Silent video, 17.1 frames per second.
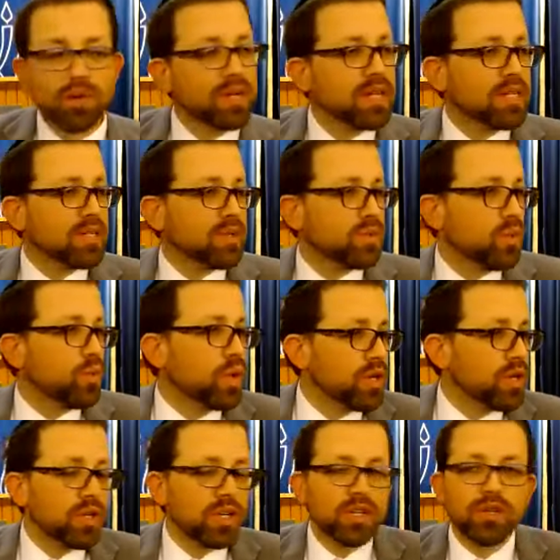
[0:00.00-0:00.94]
because what
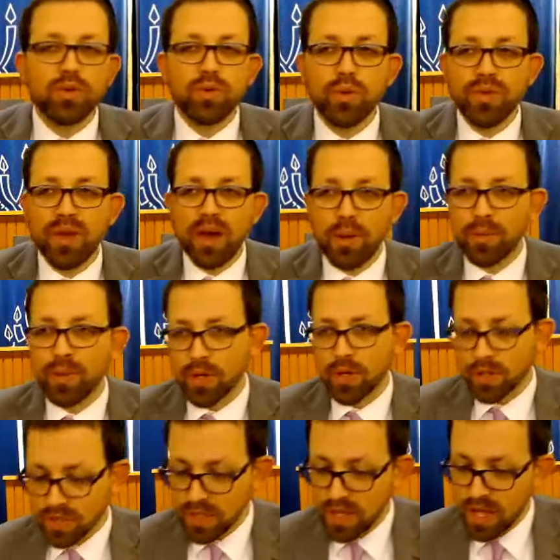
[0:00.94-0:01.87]
are you going to do without
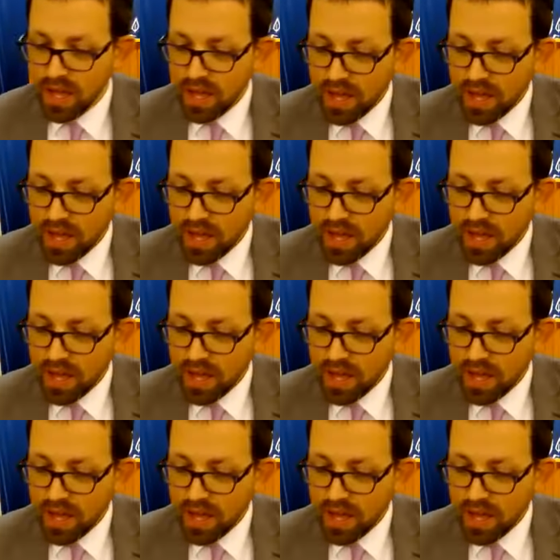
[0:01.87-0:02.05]
books?